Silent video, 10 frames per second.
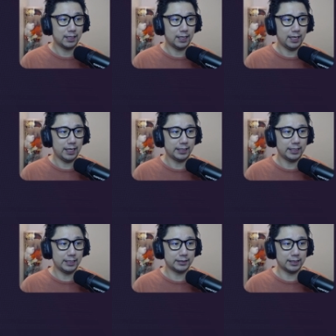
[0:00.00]
And
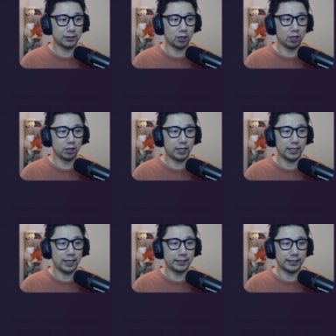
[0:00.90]
here it says online
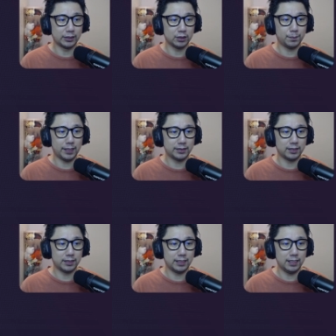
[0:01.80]
ID. Just paste
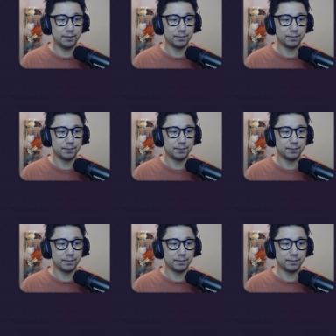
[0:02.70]
it here.